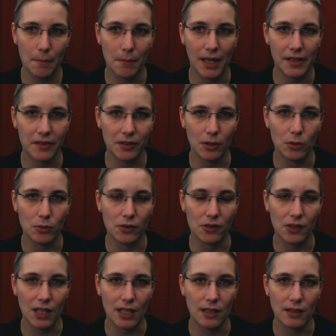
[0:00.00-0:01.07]

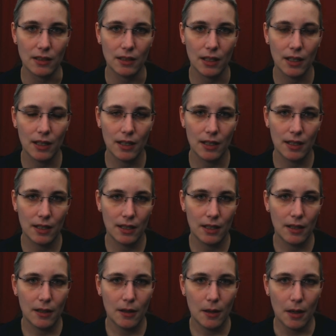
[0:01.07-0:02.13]
milestones and
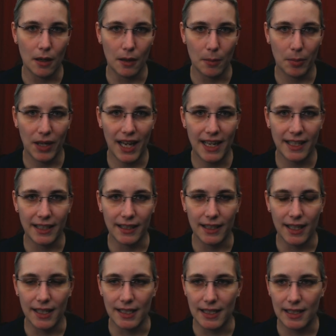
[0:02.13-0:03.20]
uh,
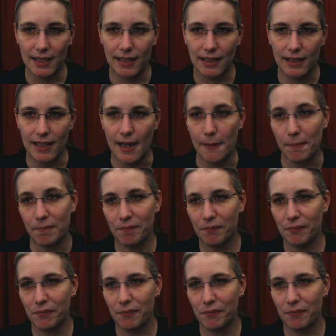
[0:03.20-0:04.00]
planning and yeah